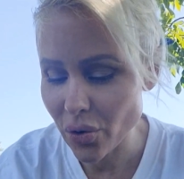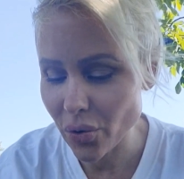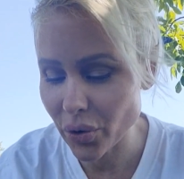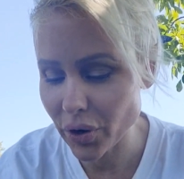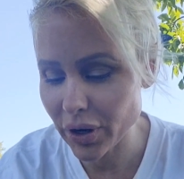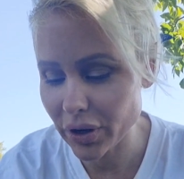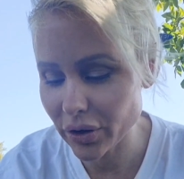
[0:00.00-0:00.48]

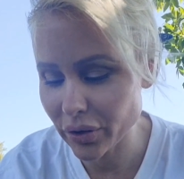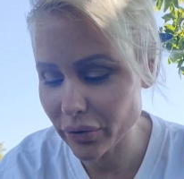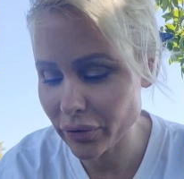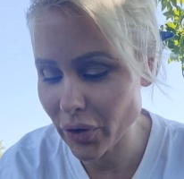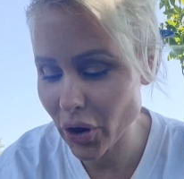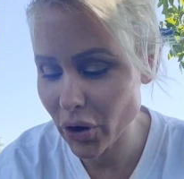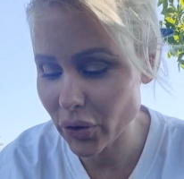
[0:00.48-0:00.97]
or in your
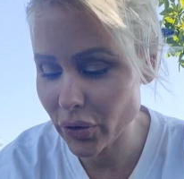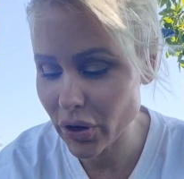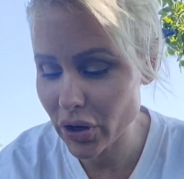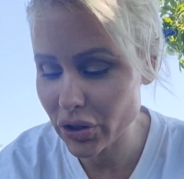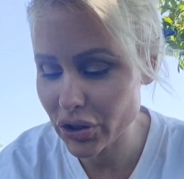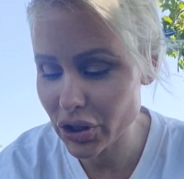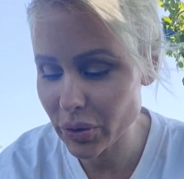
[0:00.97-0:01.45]

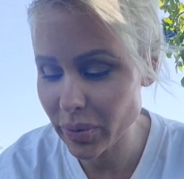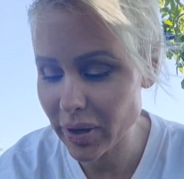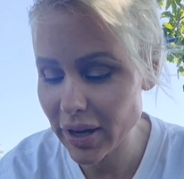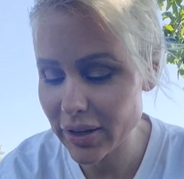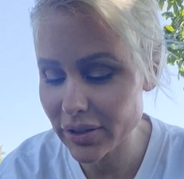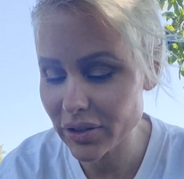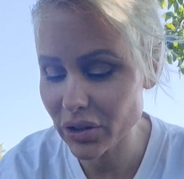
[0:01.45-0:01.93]
phone
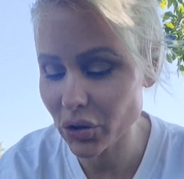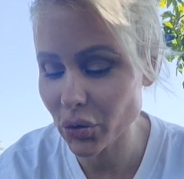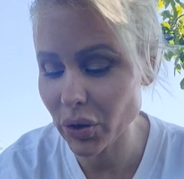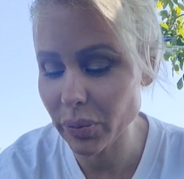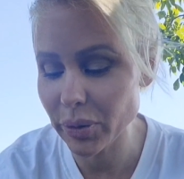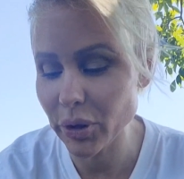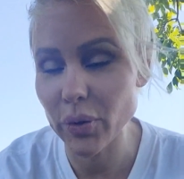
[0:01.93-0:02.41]
GPS to
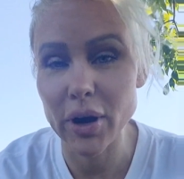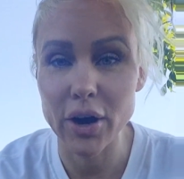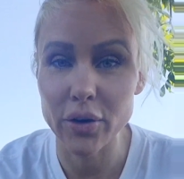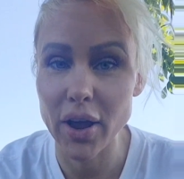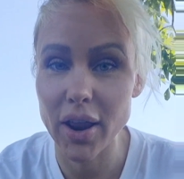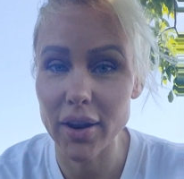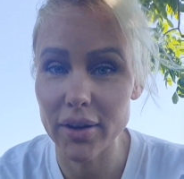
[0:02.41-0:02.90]
creep you
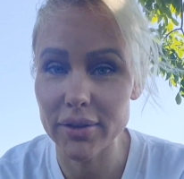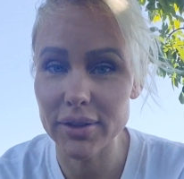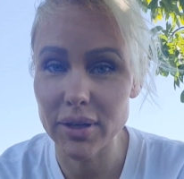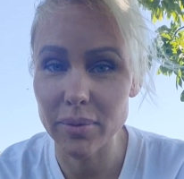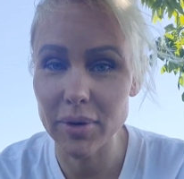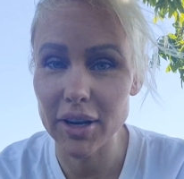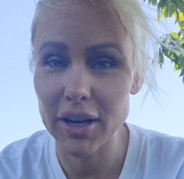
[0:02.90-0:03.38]
out and
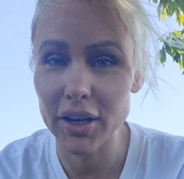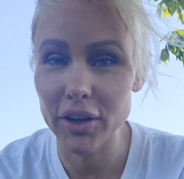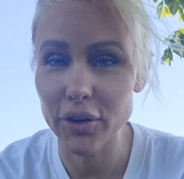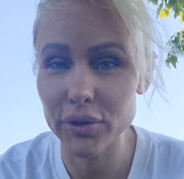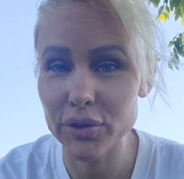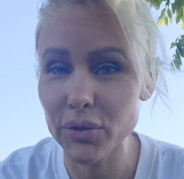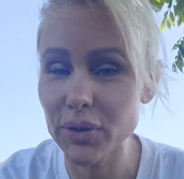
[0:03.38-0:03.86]
intimidate
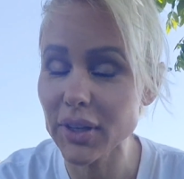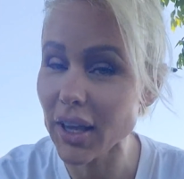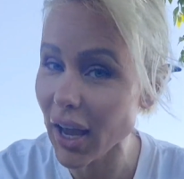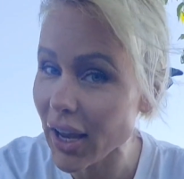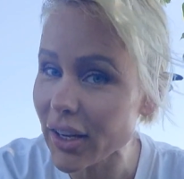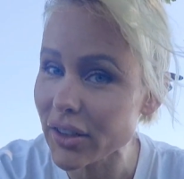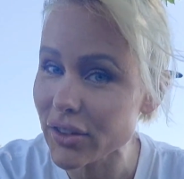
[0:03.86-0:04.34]
you. So
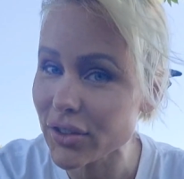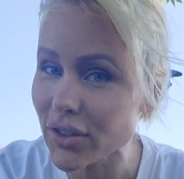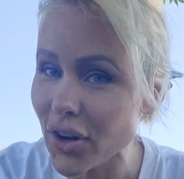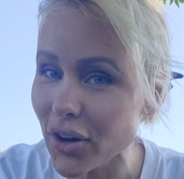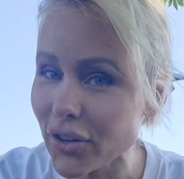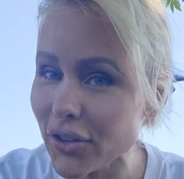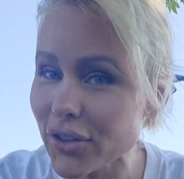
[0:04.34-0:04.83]
gang
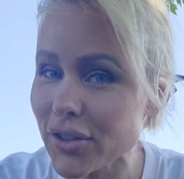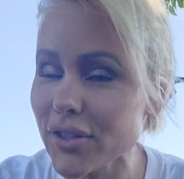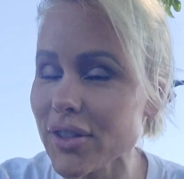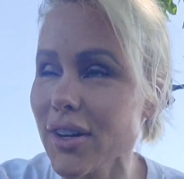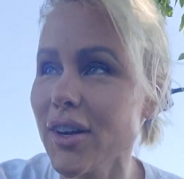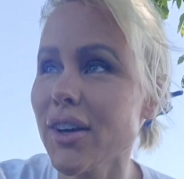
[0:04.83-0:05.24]
stalkers,